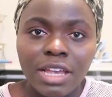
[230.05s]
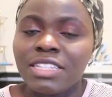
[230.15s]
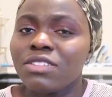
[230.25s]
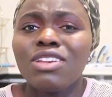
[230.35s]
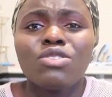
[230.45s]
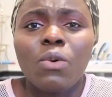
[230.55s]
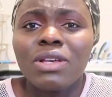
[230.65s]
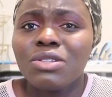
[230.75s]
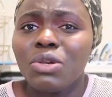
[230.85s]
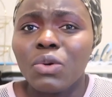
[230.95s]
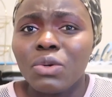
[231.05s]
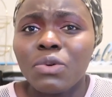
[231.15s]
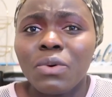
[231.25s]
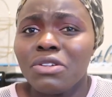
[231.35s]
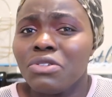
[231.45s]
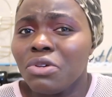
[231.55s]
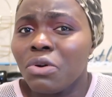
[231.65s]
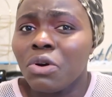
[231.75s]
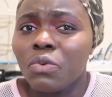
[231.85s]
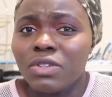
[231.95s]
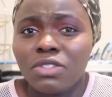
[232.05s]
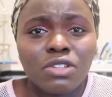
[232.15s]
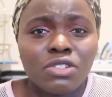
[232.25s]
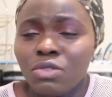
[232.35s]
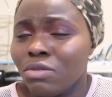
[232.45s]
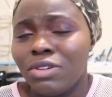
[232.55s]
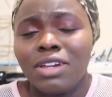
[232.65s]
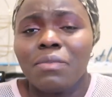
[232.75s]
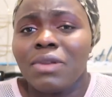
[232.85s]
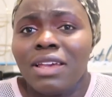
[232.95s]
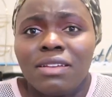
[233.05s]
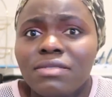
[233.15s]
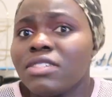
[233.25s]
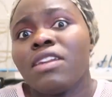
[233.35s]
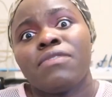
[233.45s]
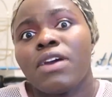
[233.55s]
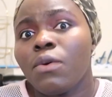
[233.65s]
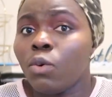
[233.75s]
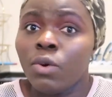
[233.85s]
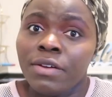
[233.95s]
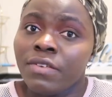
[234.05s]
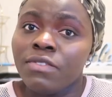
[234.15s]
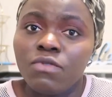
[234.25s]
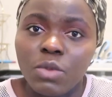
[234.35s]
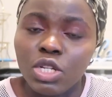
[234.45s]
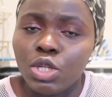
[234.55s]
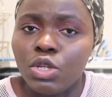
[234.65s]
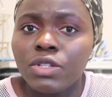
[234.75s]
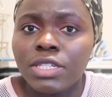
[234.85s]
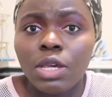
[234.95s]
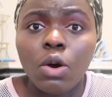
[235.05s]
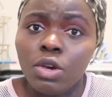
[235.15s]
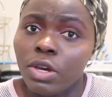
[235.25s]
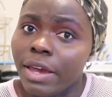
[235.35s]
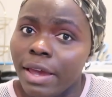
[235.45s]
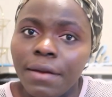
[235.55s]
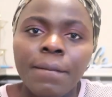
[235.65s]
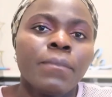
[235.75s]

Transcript: It's, it's always good when you do your own research so you can be like satisfied with whatever information you see or you get.